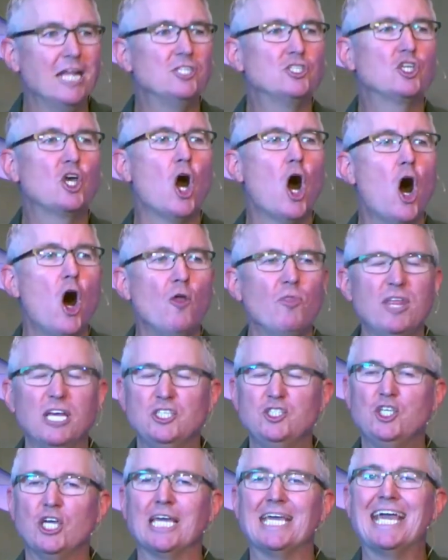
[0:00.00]
and it's called
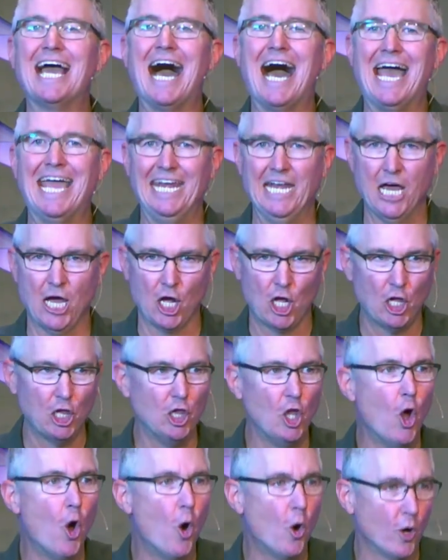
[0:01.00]
the Shekinah
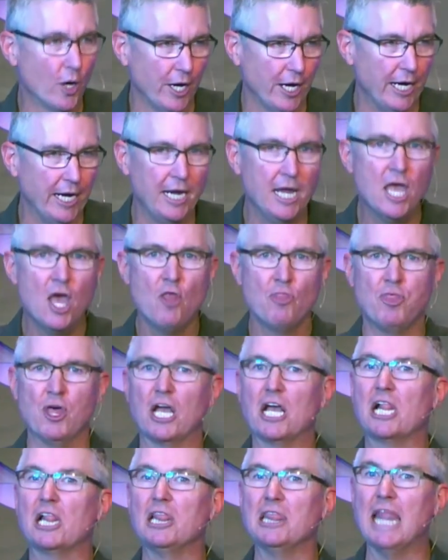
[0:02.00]
glory,
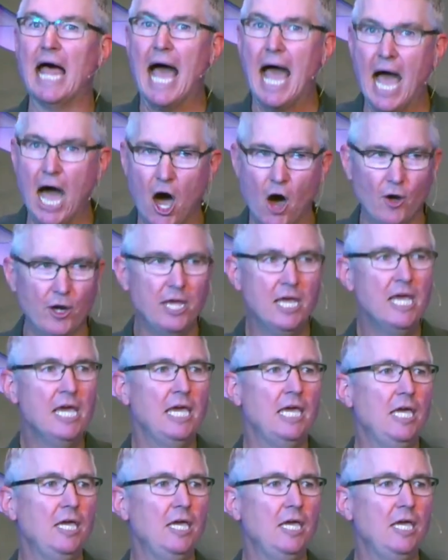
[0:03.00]
the cloud.